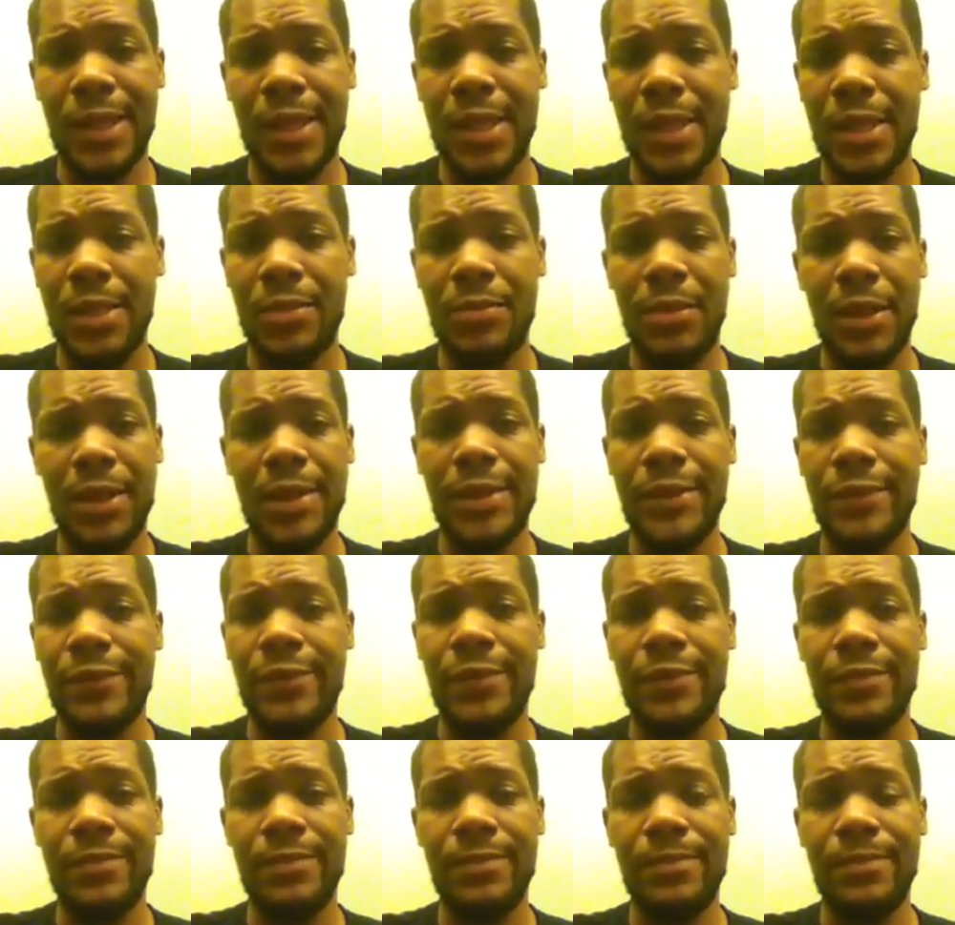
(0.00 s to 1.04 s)
I didn't
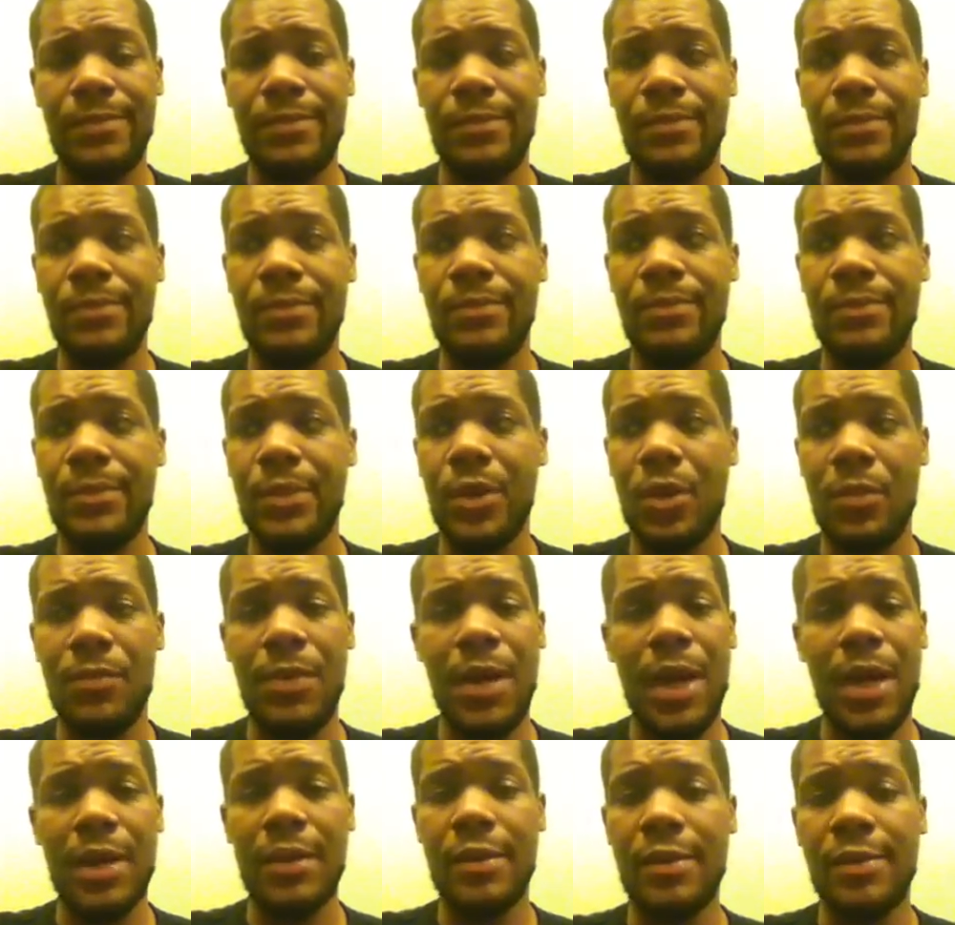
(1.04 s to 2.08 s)
even go
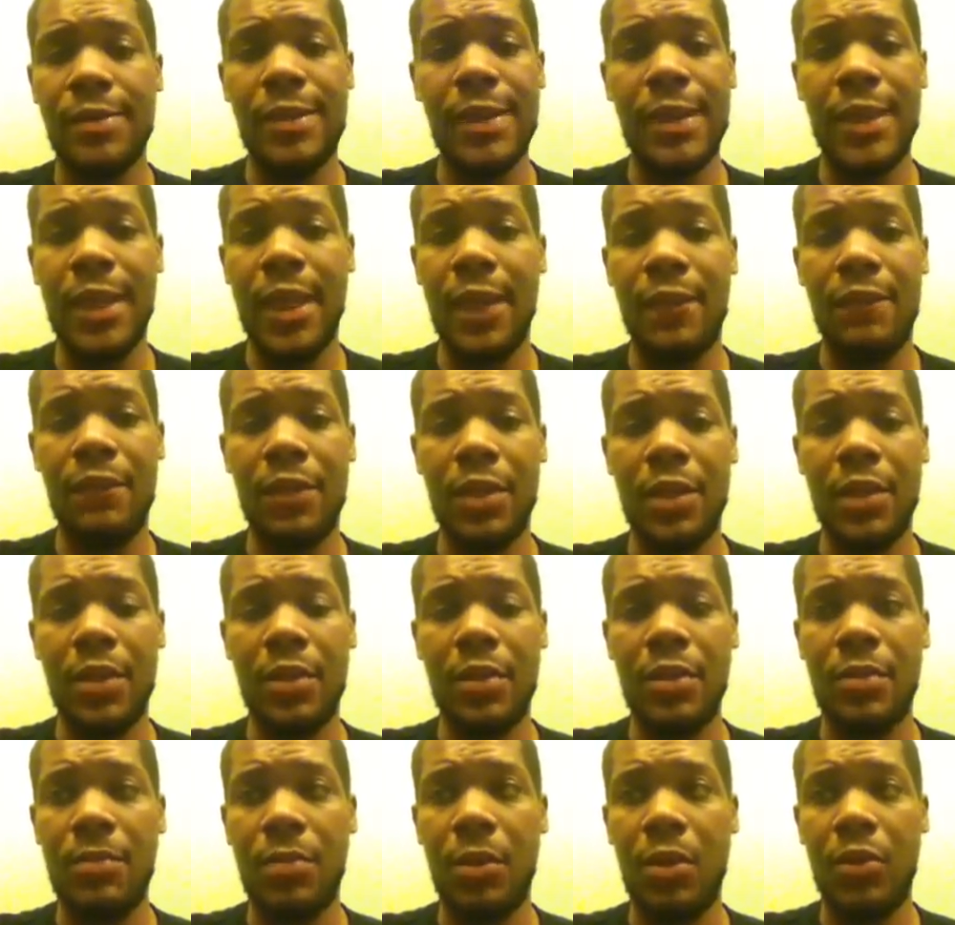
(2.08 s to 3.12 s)
back to see that video,
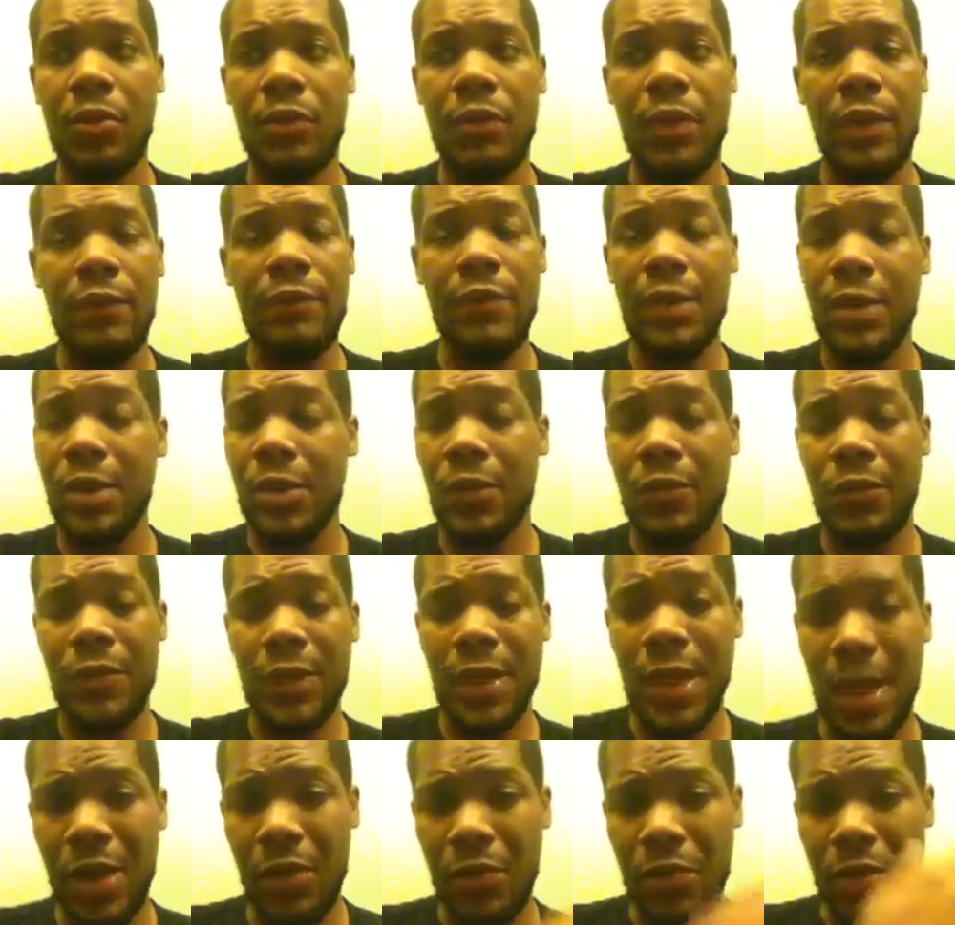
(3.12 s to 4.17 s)
the post-fight video for
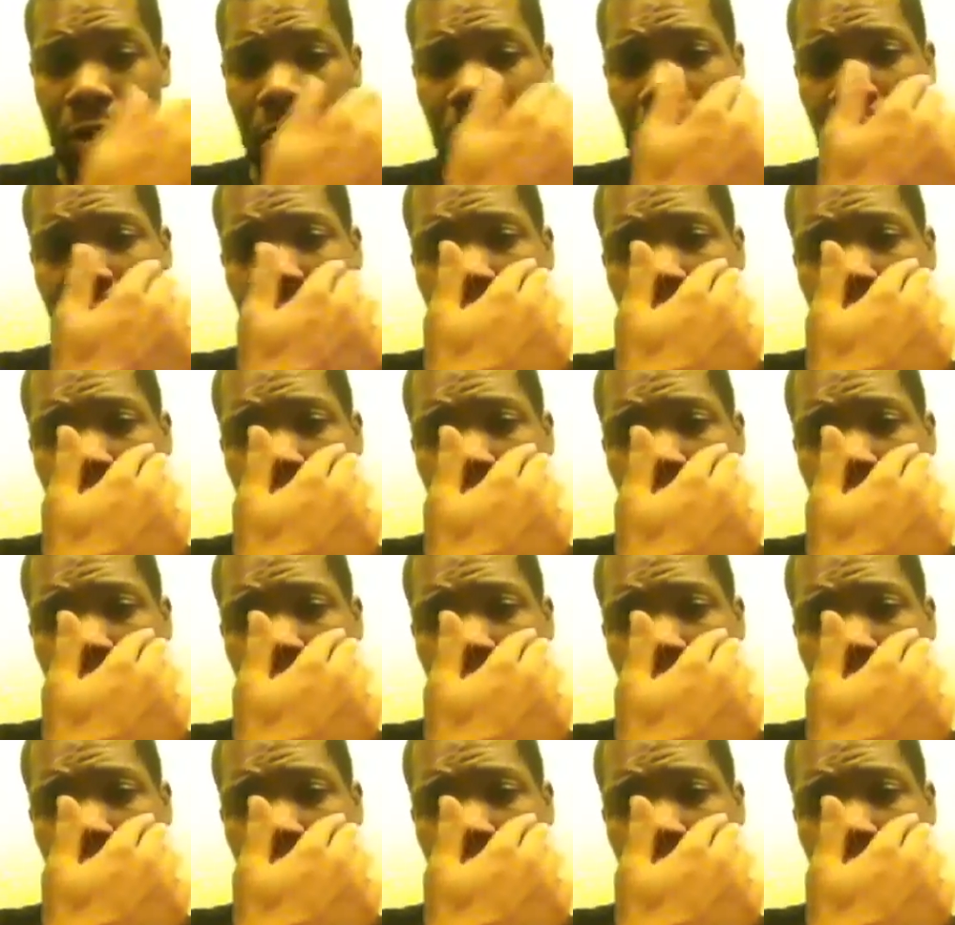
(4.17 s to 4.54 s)
that one.